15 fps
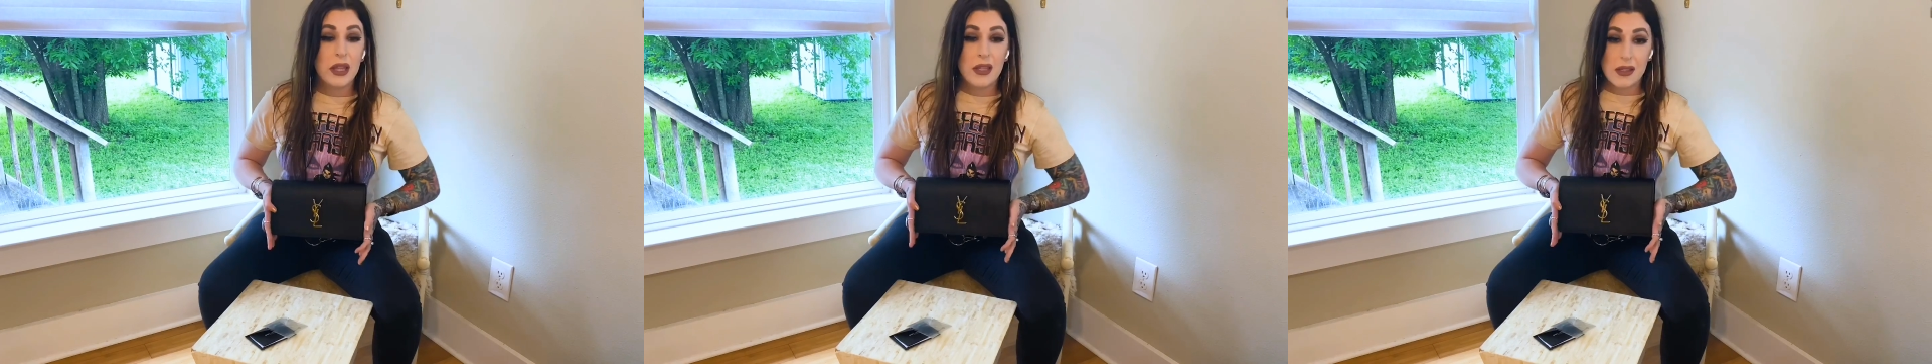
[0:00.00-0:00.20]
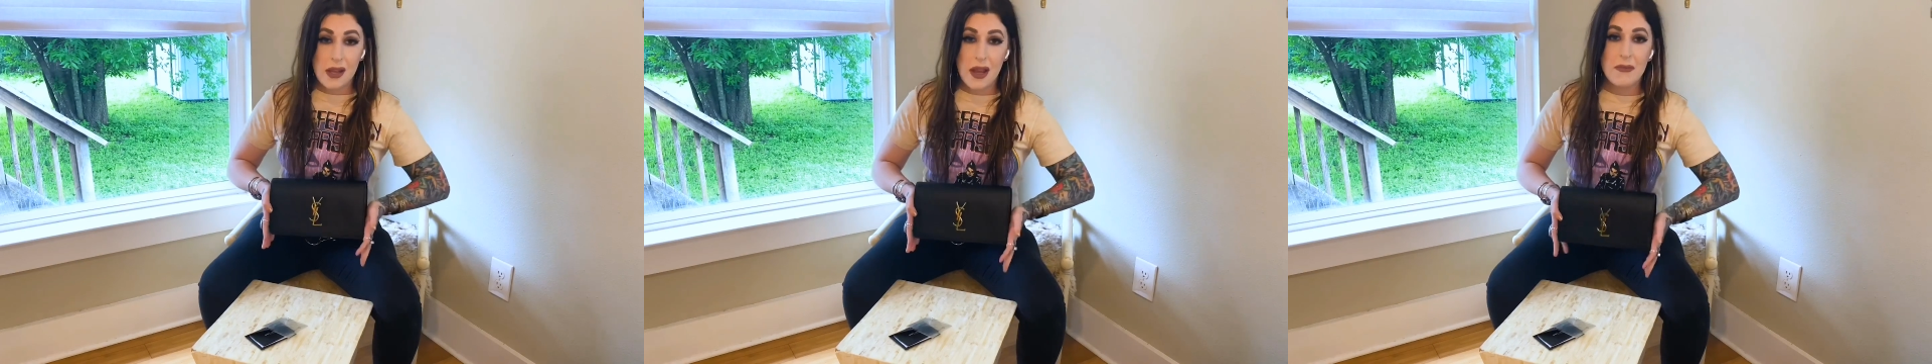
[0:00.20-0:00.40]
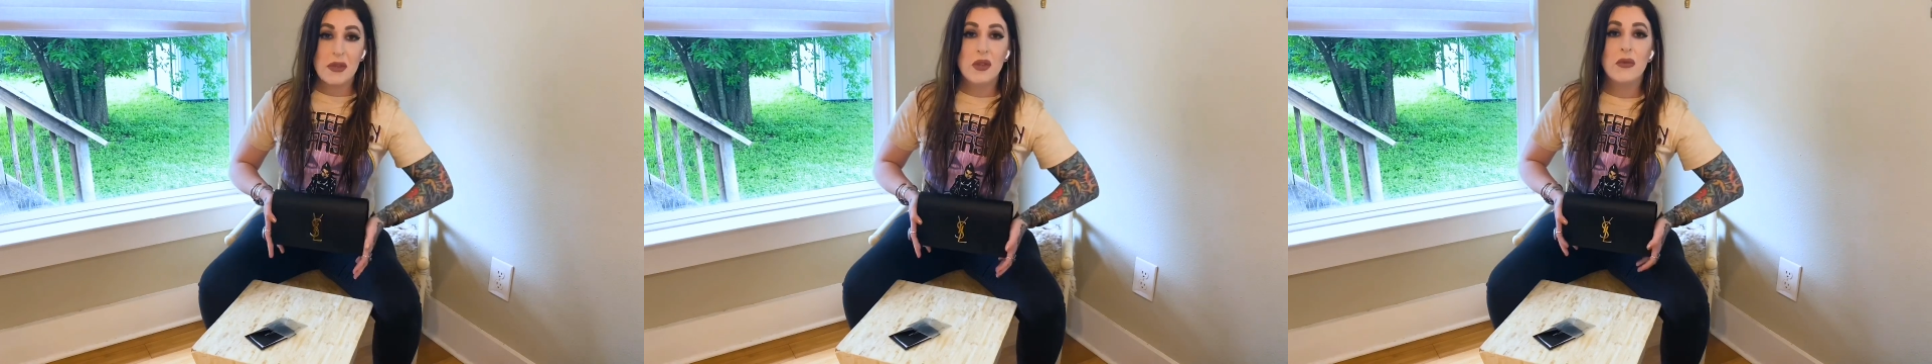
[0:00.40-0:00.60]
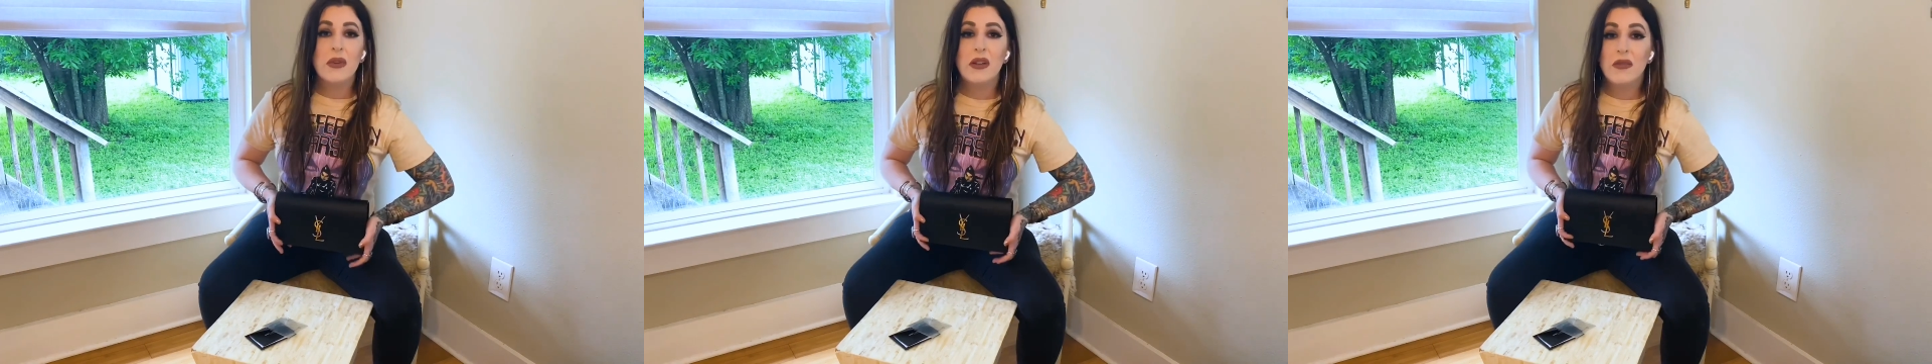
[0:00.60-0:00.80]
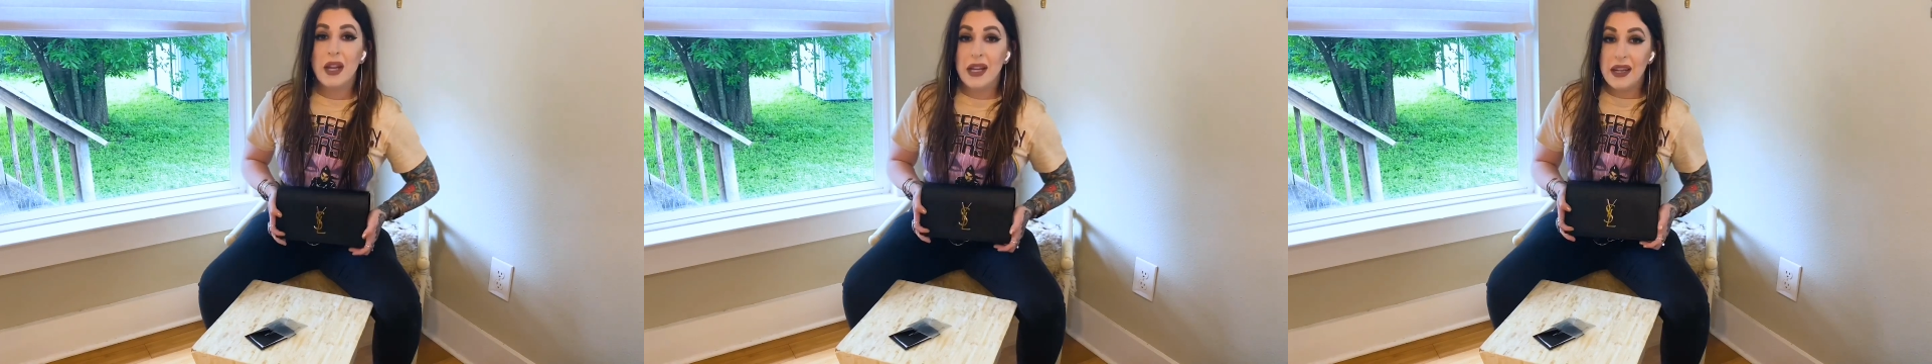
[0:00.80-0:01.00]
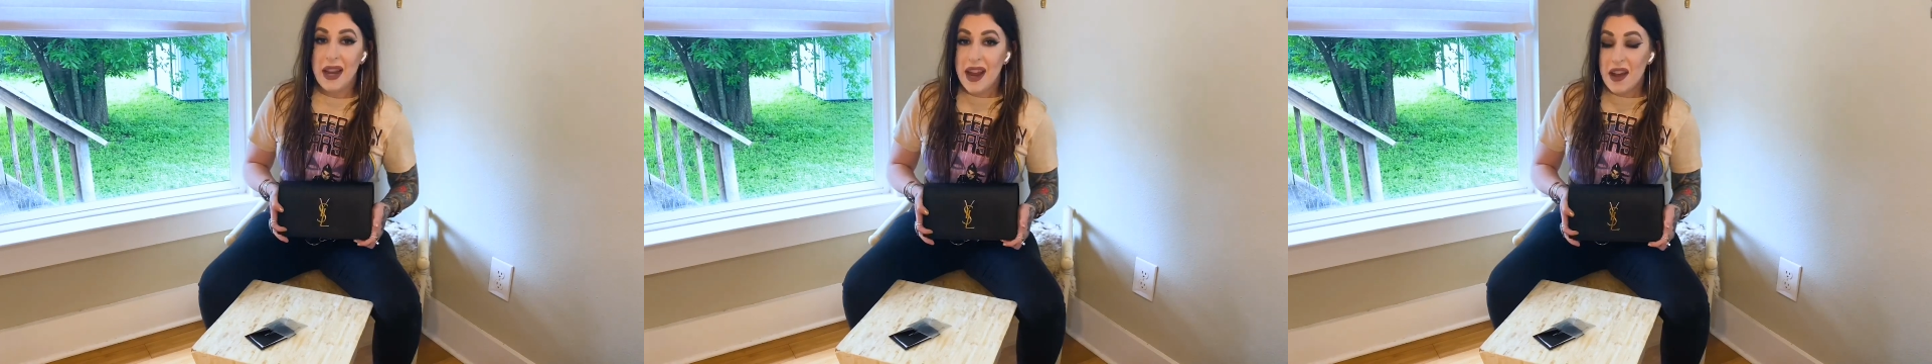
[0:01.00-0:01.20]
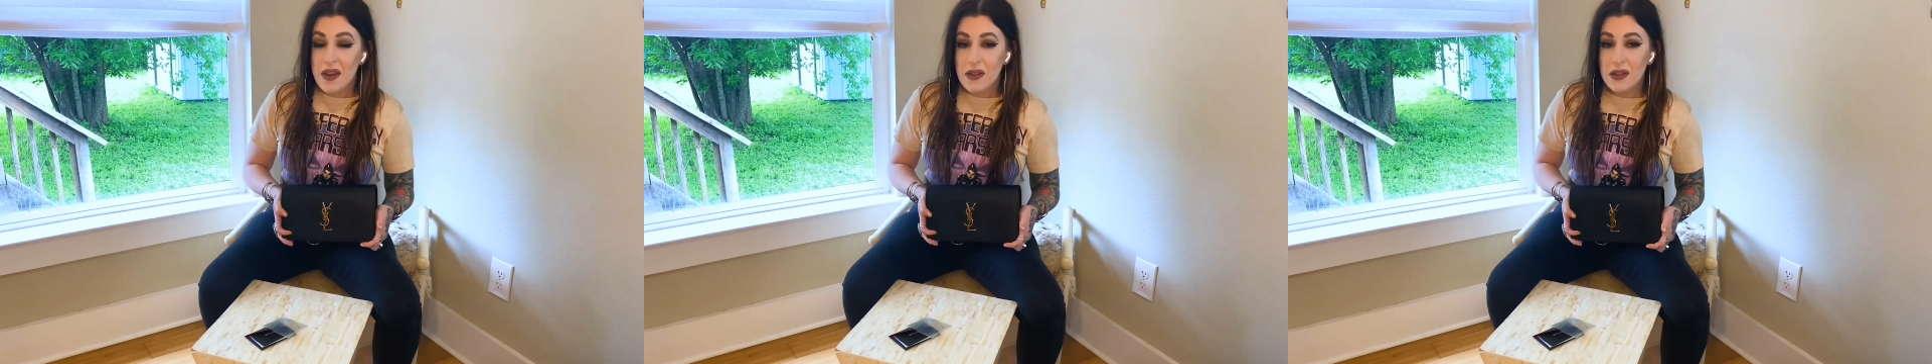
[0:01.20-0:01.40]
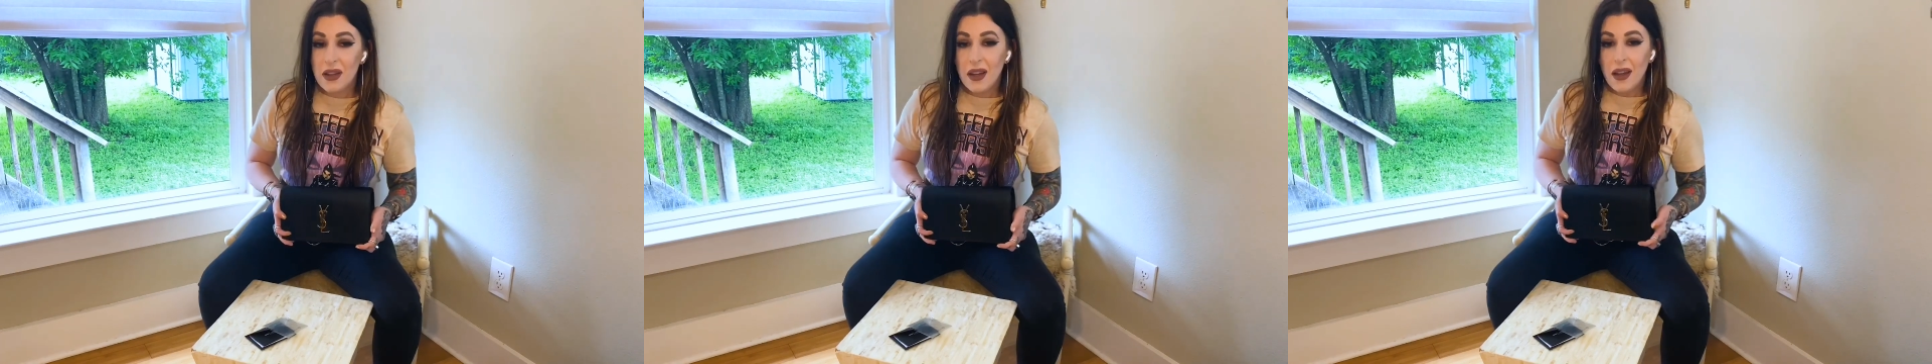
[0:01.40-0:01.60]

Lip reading: the times that we're in right now,